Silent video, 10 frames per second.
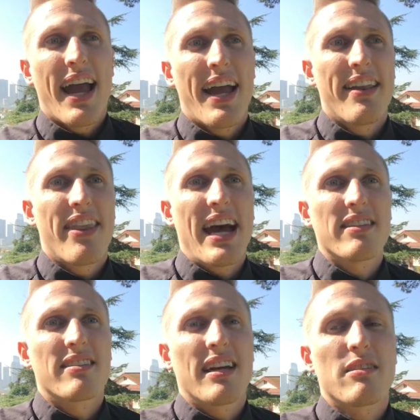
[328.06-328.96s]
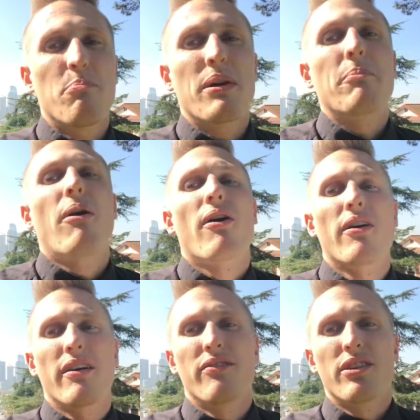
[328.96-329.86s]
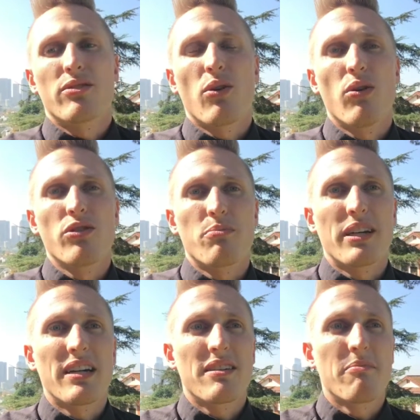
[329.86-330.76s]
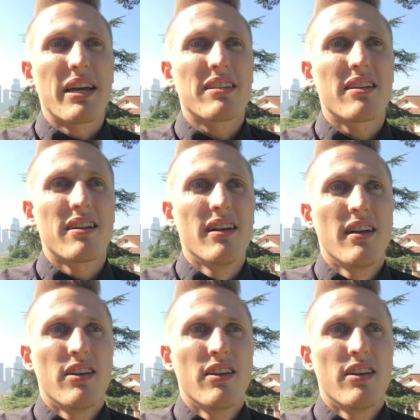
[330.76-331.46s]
And that's a big part of these goals, because it makes it